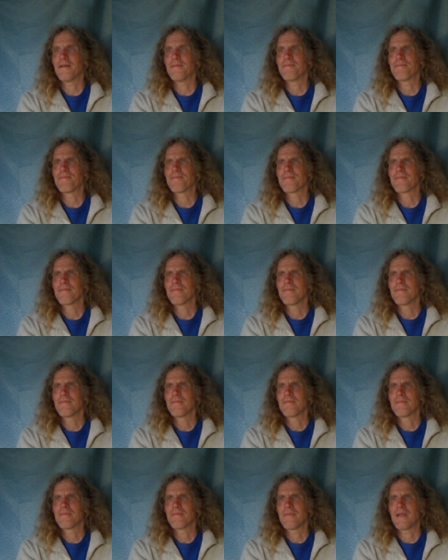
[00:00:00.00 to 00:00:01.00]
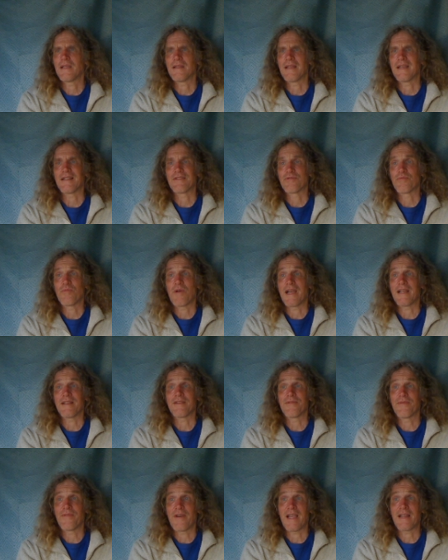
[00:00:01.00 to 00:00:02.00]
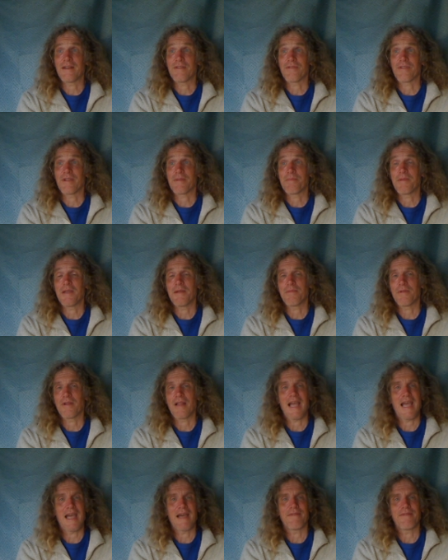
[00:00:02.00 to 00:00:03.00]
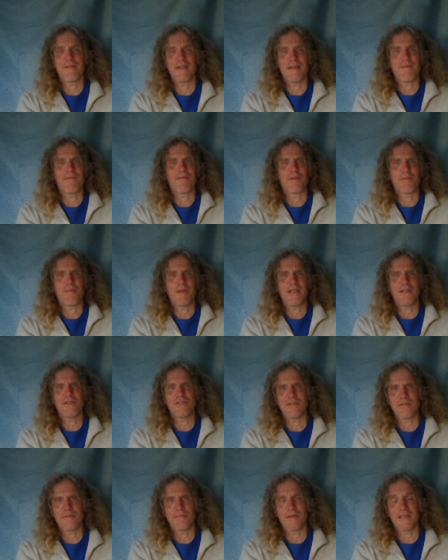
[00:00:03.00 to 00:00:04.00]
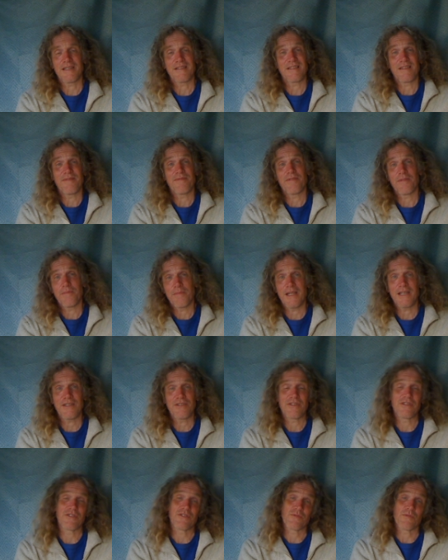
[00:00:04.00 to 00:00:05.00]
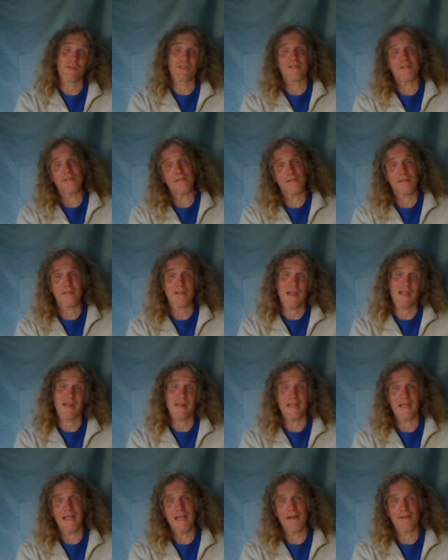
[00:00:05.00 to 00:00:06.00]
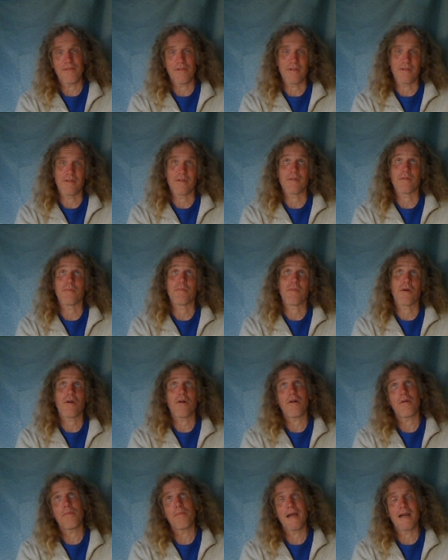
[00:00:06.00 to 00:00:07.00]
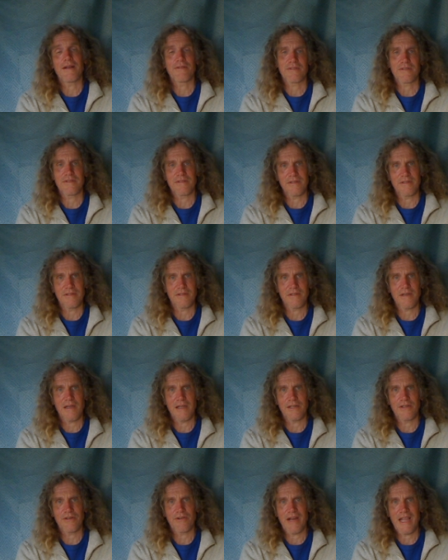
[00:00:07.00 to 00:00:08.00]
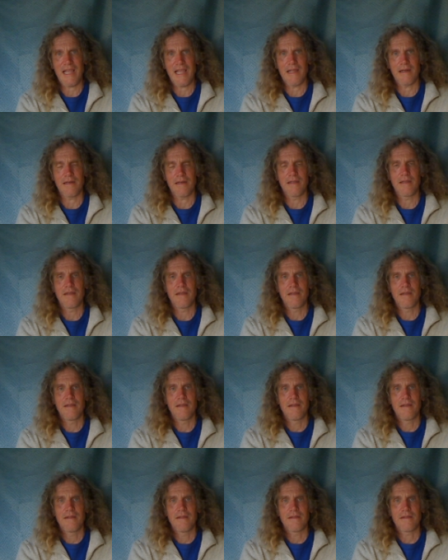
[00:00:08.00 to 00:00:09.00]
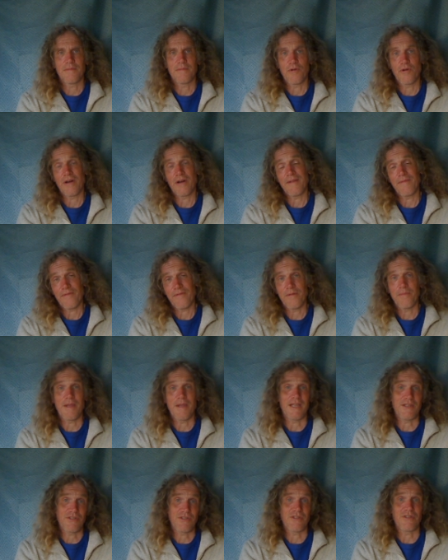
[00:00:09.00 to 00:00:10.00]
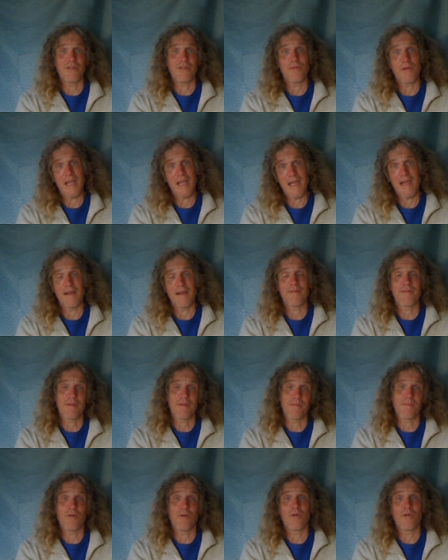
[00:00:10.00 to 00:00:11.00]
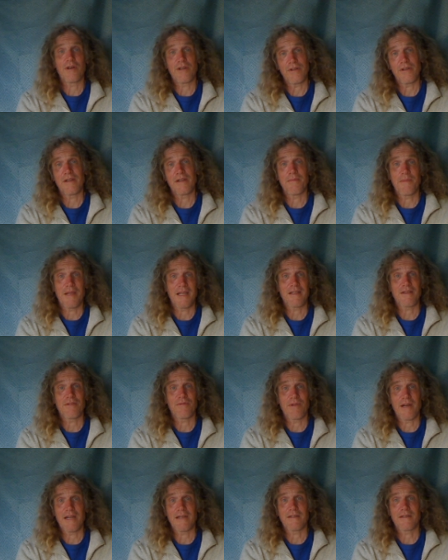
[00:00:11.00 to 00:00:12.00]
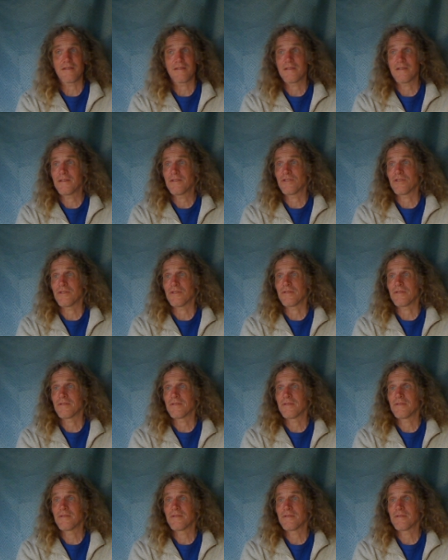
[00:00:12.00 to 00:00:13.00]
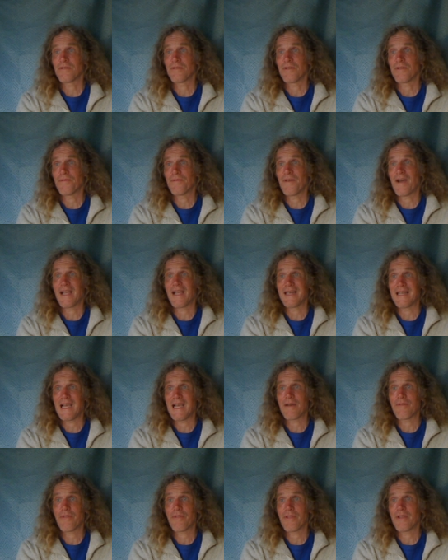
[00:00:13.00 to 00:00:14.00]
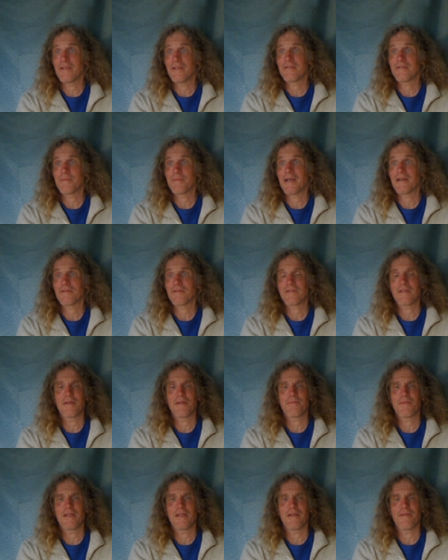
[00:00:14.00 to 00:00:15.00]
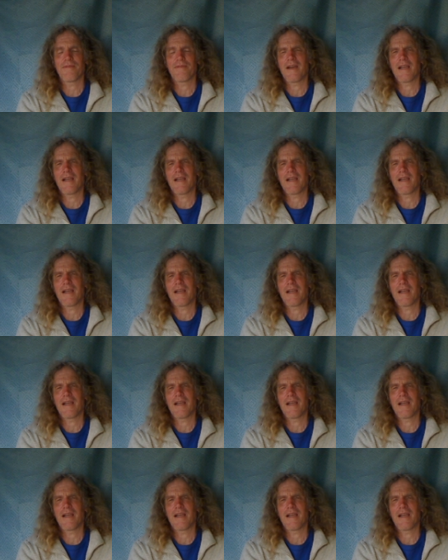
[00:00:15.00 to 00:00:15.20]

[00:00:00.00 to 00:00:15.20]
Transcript: Um, and that's why it's vital that people have information because information's what's deciding how the little ball bounces inside your head. The more information you have, the more you can make the right decisions. So you find out things about something.